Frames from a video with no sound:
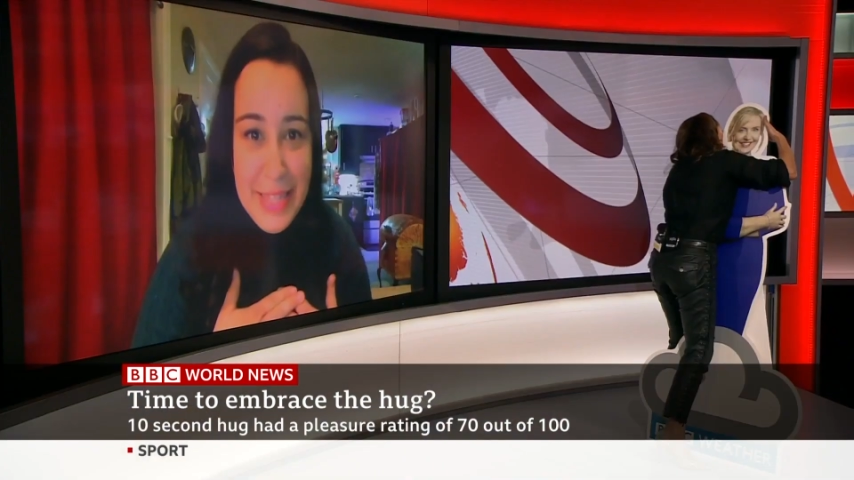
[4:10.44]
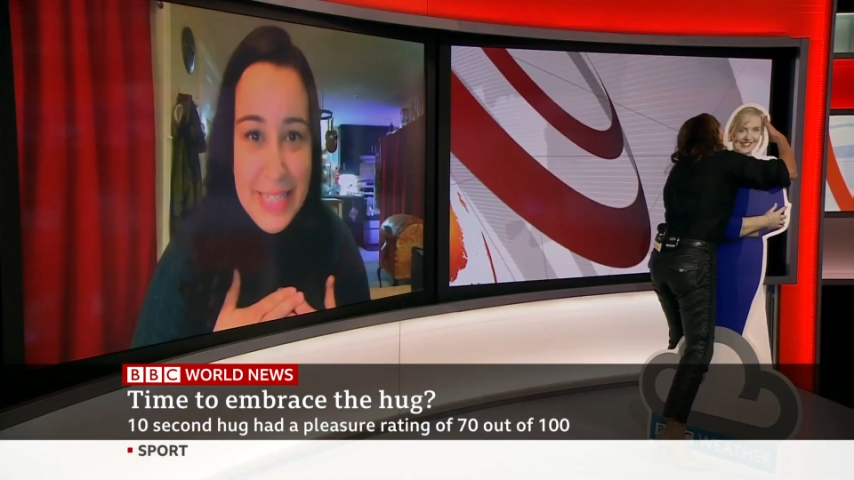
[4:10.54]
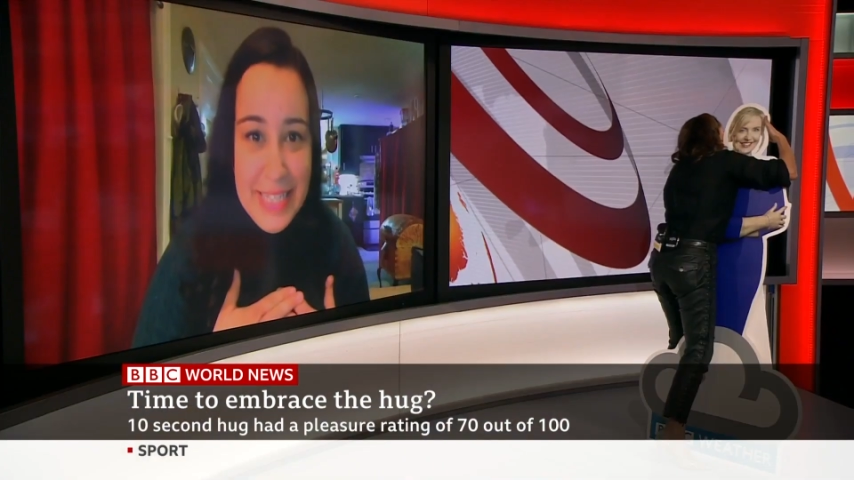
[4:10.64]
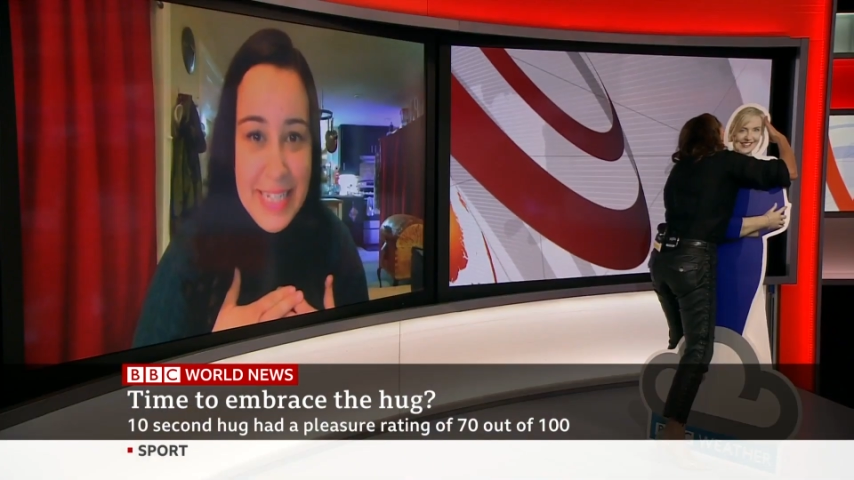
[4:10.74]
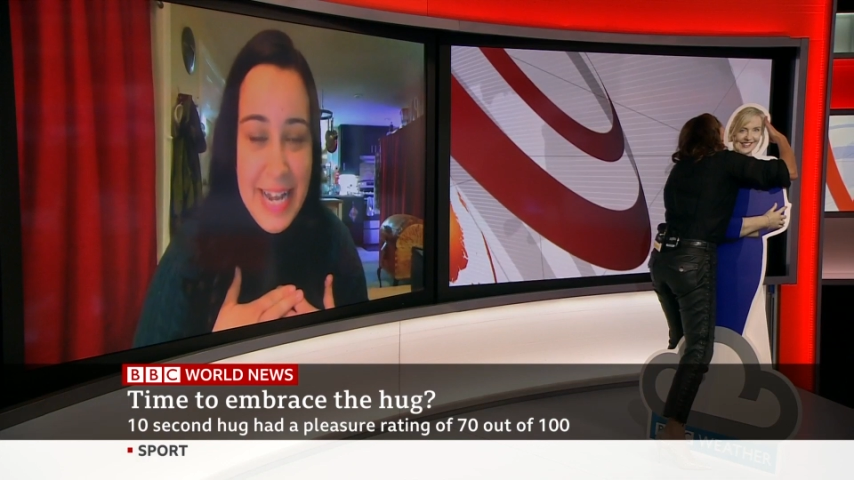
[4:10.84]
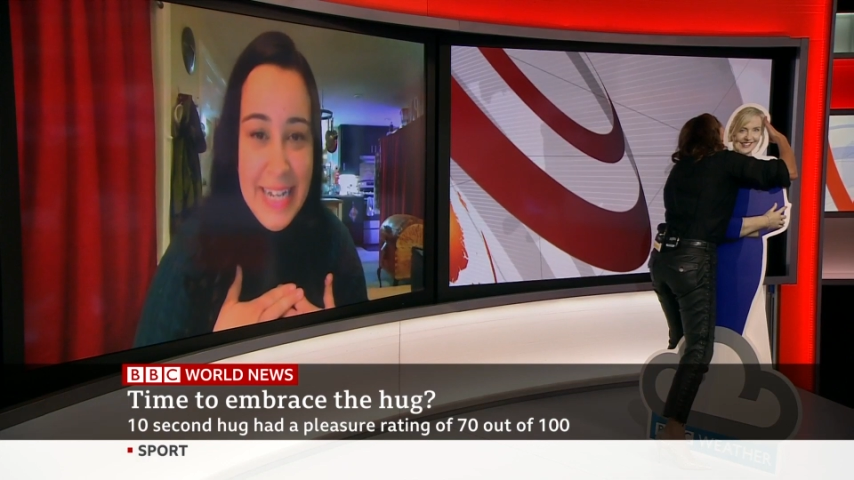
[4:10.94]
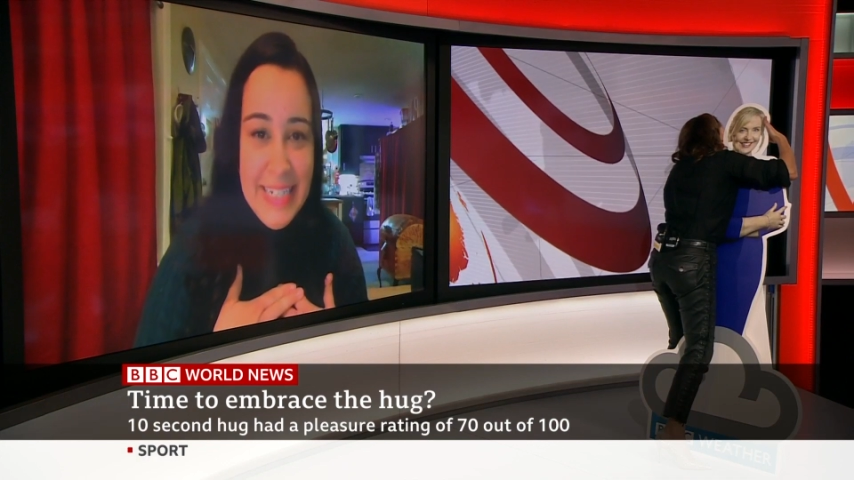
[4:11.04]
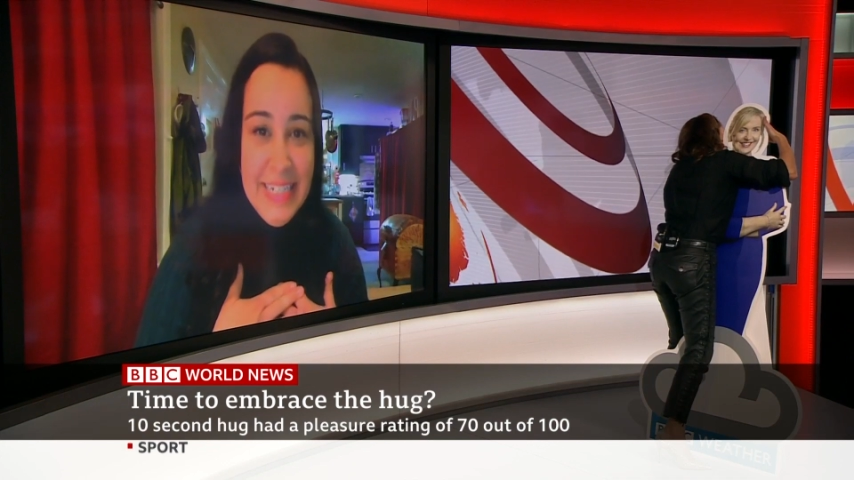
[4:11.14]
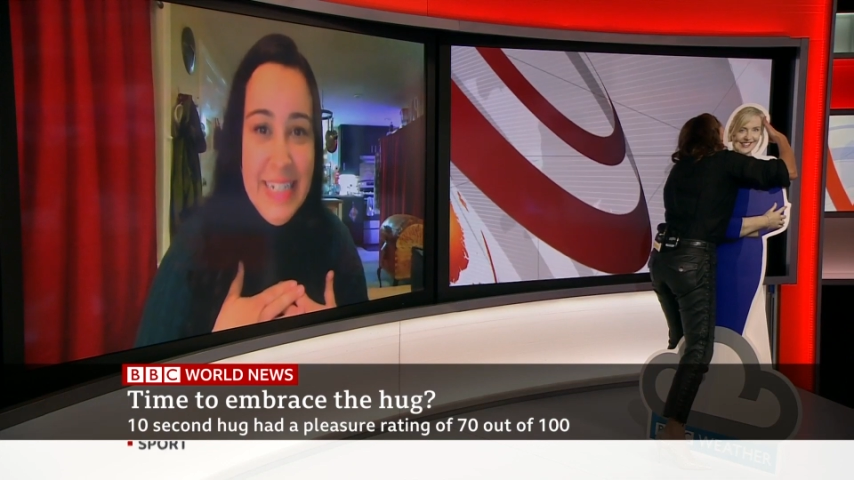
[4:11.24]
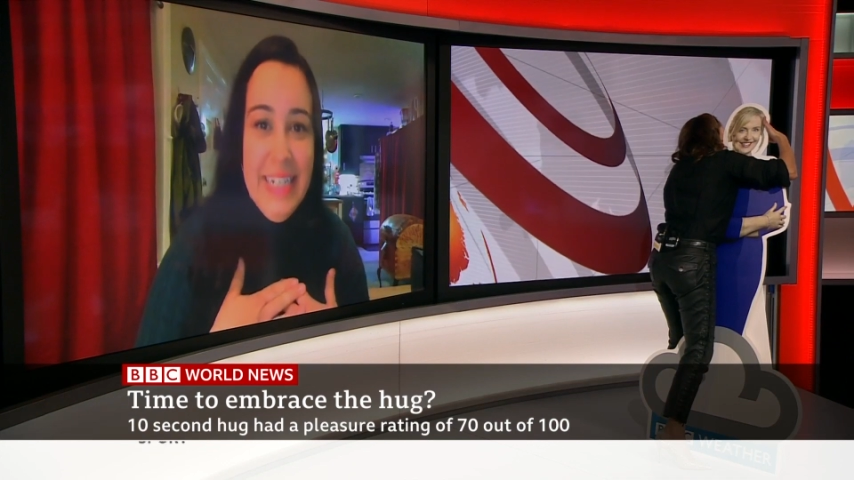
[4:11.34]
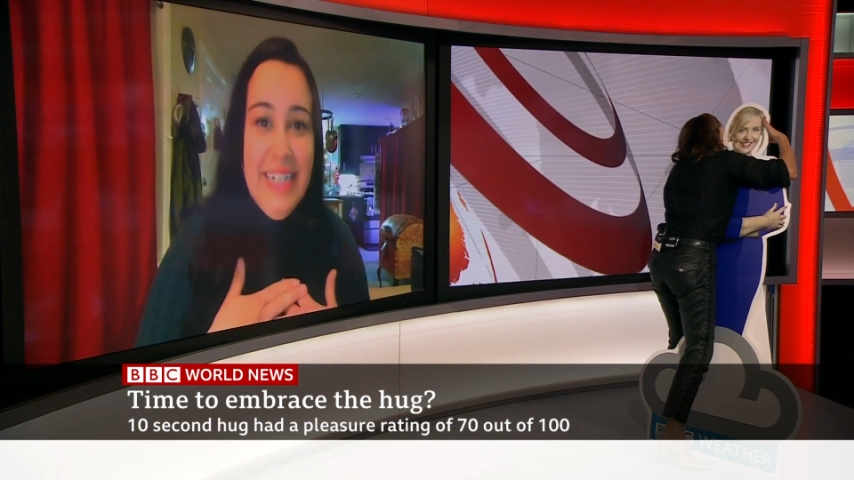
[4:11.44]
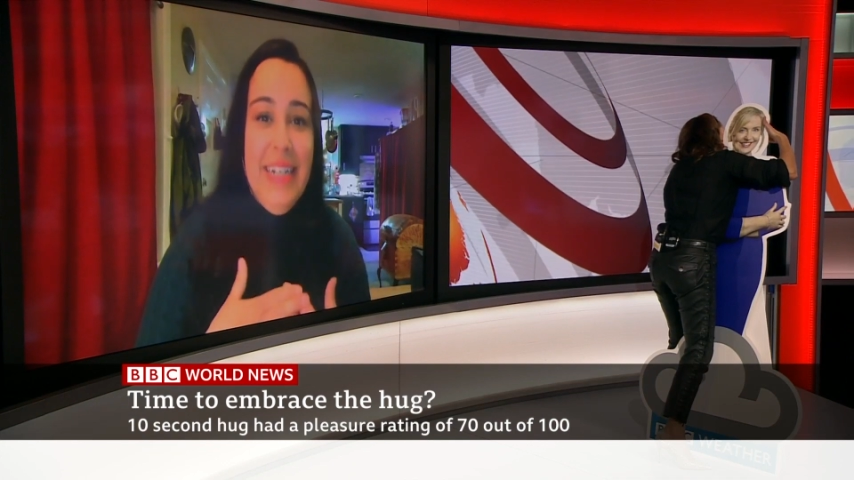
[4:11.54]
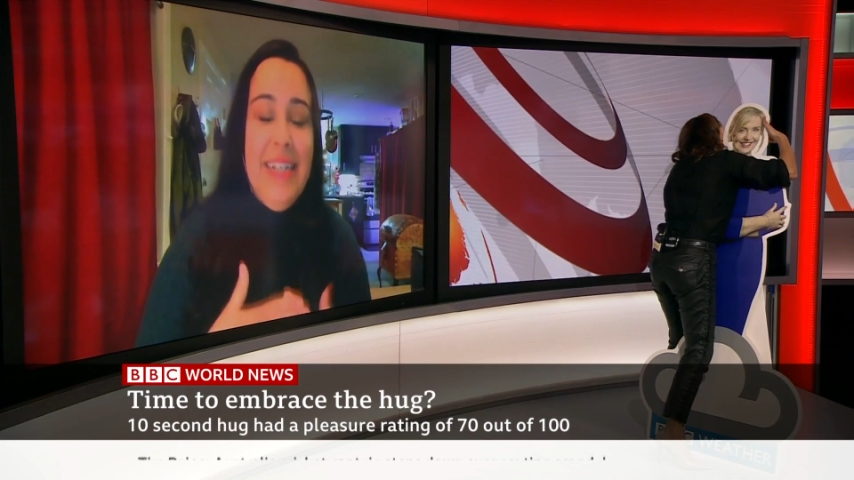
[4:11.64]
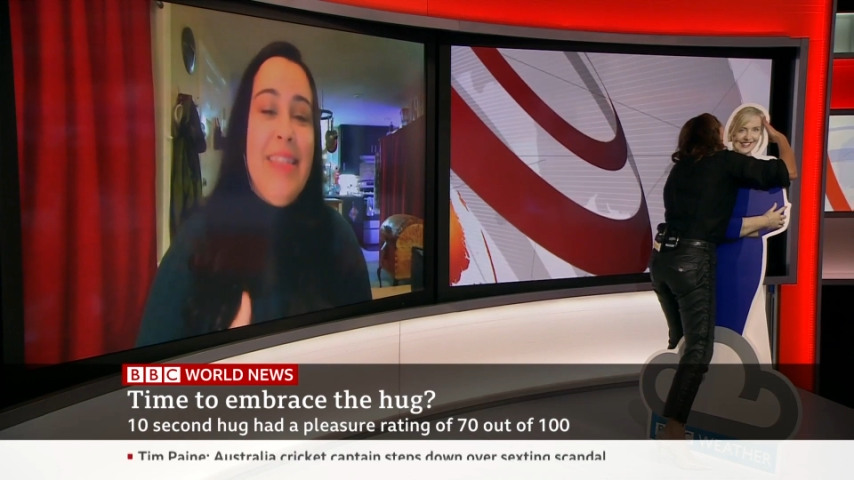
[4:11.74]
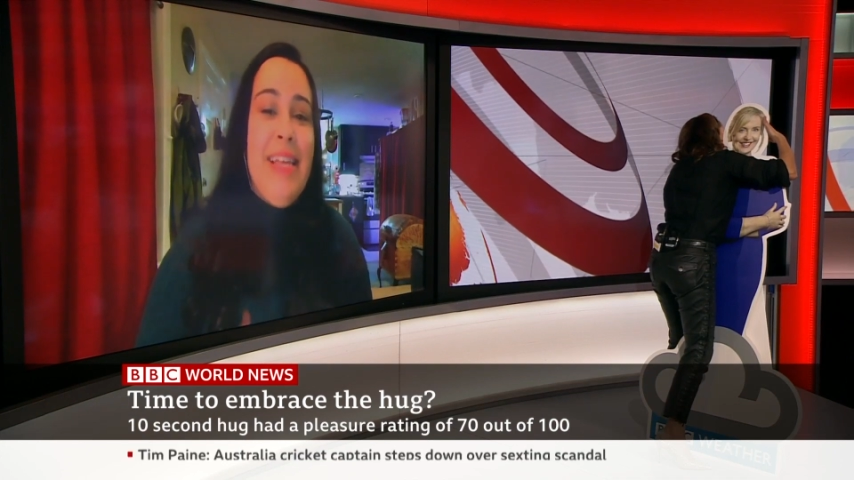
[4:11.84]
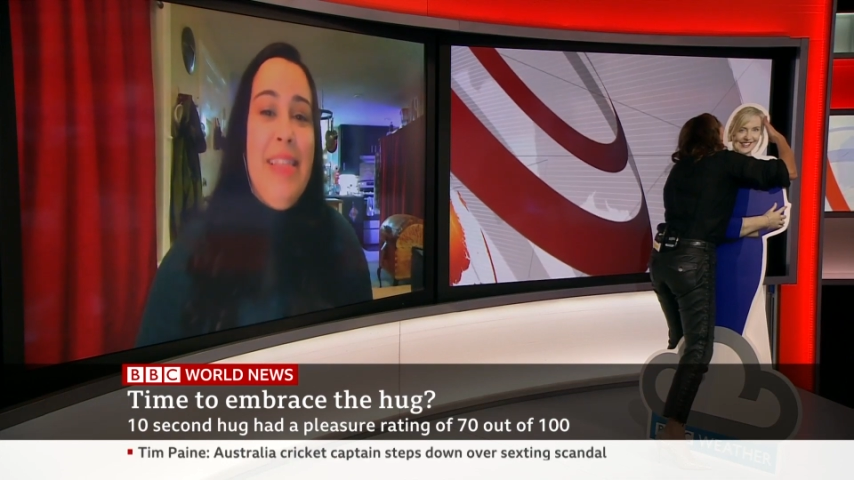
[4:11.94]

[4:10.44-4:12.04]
instead, then